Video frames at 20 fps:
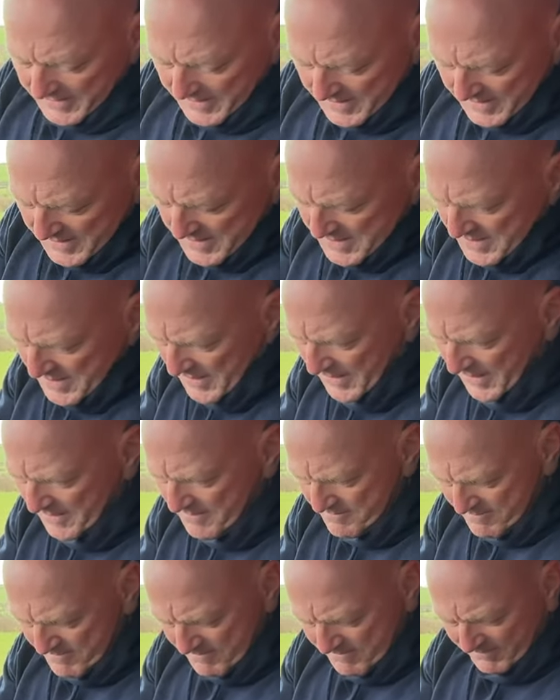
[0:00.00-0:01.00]
It, it's,
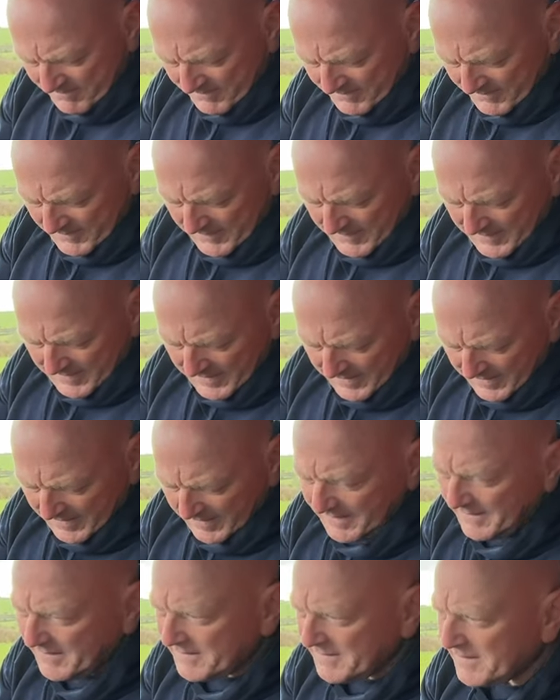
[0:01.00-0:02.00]
um,
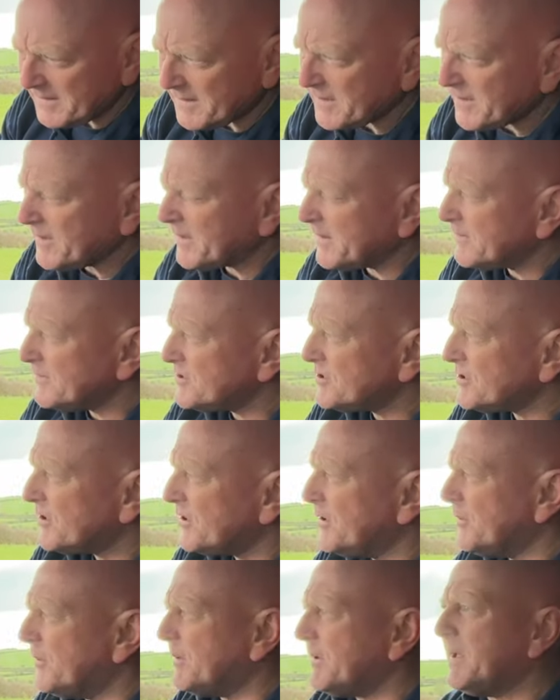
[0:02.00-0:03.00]
I can't even show
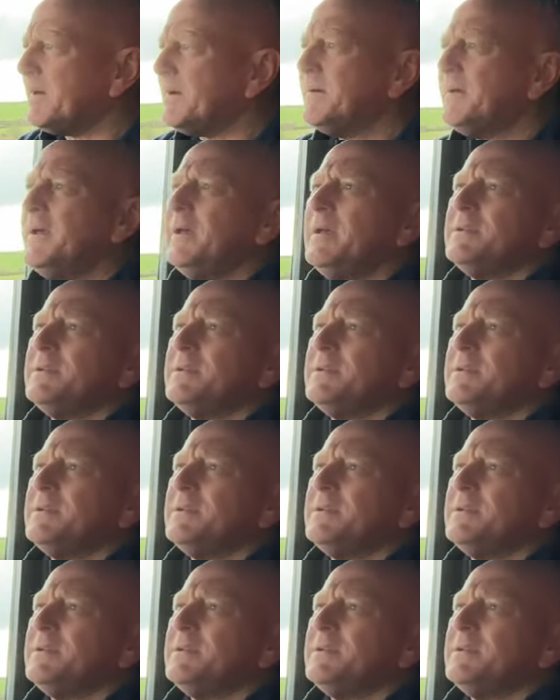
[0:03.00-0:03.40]
you one there.